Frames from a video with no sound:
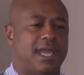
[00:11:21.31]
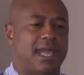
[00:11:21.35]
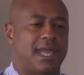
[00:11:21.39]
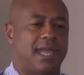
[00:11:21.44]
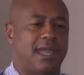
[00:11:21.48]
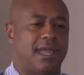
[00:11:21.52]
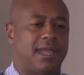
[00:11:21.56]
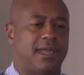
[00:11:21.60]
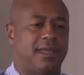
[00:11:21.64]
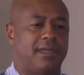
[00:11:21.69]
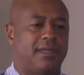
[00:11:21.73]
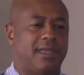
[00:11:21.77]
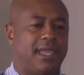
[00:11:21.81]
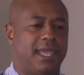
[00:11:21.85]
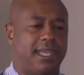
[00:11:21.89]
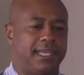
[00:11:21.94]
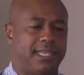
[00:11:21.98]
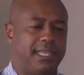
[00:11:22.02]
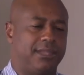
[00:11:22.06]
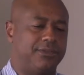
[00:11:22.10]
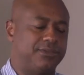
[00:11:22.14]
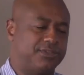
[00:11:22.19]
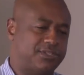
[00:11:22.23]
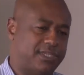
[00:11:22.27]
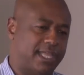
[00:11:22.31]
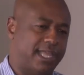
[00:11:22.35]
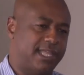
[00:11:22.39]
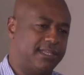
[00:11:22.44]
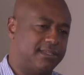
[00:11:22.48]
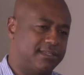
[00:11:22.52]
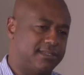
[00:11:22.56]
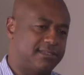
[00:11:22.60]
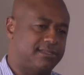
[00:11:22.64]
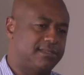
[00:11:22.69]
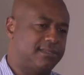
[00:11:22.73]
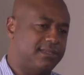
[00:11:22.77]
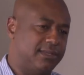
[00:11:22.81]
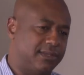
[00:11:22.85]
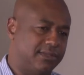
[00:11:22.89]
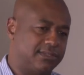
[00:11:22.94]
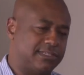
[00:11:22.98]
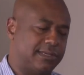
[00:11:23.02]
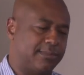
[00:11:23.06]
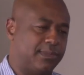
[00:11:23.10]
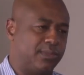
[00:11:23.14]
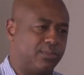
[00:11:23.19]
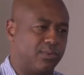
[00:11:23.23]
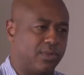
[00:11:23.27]
And he understands,
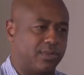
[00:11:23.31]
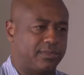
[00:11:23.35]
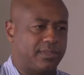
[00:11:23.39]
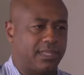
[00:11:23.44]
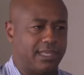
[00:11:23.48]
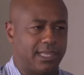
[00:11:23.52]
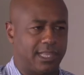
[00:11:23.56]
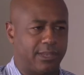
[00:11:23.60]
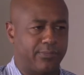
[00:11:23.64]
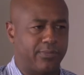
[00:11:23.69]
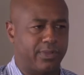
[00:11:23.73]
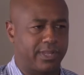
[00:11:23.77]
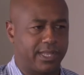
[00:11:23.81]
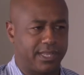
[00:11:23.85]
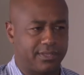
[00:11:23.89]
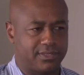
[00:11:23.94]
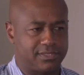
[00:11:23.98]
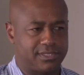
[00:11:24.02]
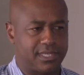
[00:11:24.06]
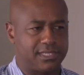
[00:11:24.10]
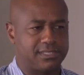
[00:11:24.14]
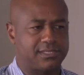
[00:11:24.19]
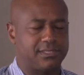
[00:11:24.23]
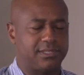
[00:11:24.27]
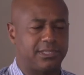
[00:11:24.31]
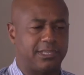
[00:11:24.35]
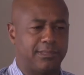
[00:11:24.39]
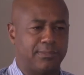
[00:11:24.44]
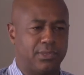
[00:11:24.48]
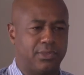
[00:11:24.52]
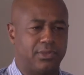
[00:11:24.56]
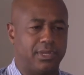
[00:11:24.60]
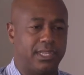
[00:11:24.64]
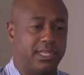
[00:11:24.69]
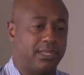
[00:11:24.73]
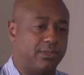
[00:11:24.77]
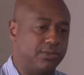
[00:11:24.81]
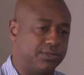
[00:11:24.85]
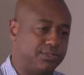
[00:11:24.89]
some of the work that Yellow Brick House does in the community.